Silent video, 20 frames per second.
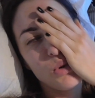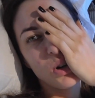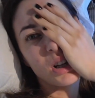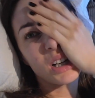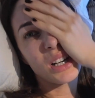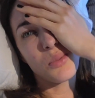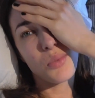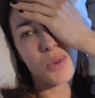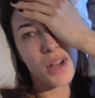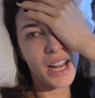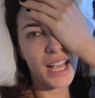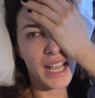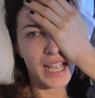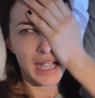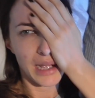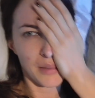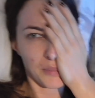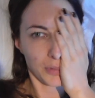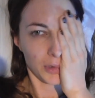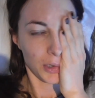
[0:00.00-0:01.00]
morning at 1
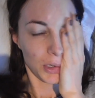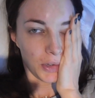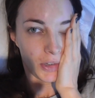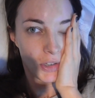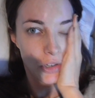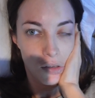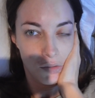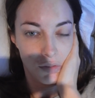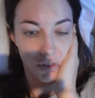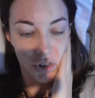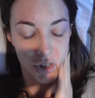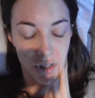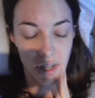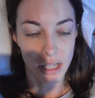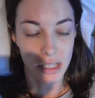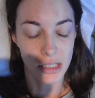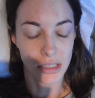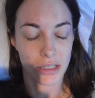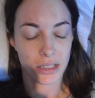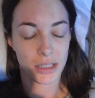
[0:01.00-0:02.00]
a.m. to do the
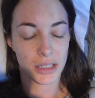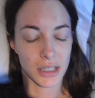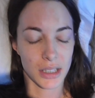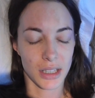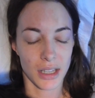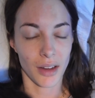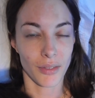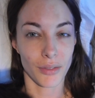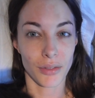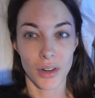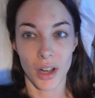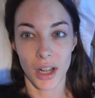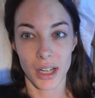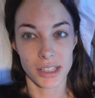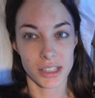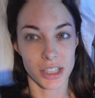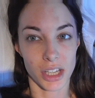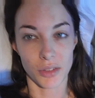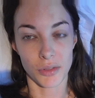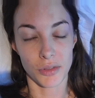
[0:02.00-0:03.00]
Ovitrel, and
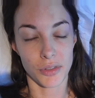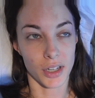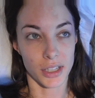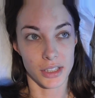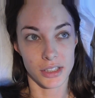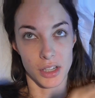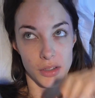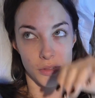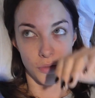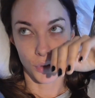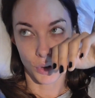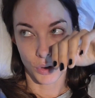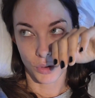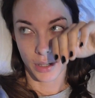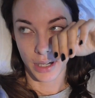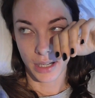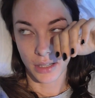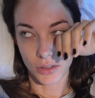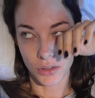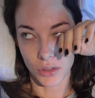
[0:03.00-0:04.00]
I don't feel
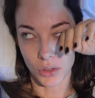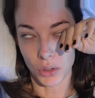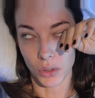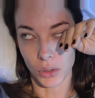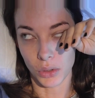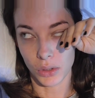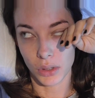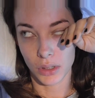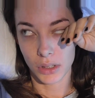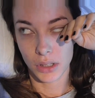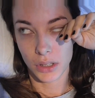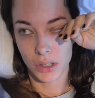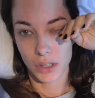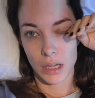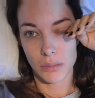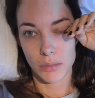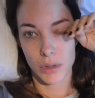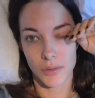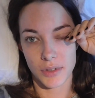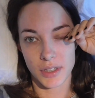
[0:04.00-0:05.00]
great at all.
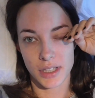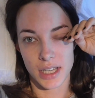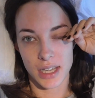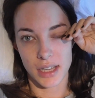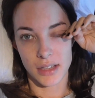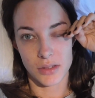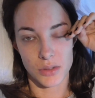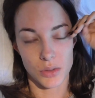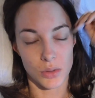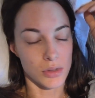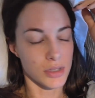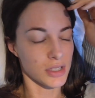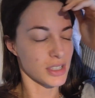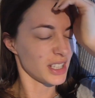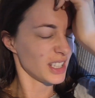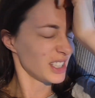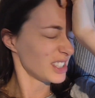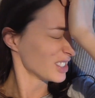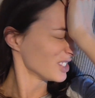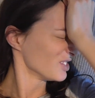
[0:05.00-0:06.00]
I'm obviously
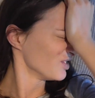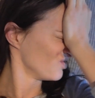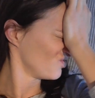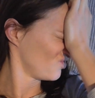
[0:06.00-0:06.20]
exhausted